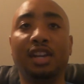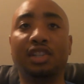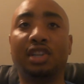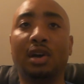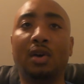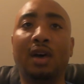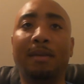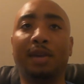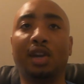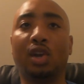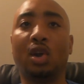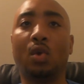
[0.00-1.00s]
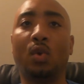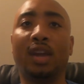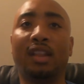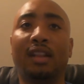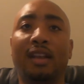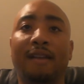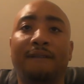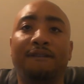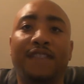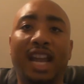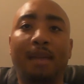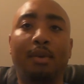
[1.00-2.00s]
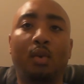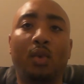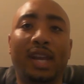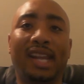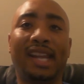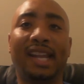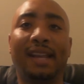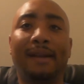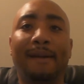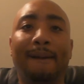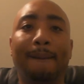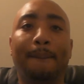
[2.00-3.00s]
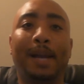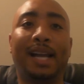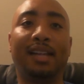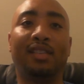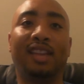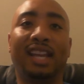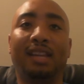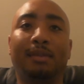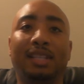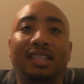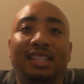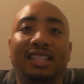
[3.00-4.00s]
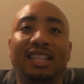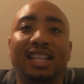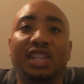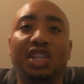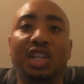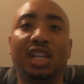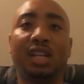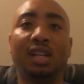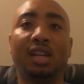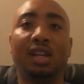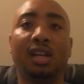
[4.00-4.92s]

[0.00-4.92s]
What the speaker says: So I'm going to go with Faber winning by unanimous decision.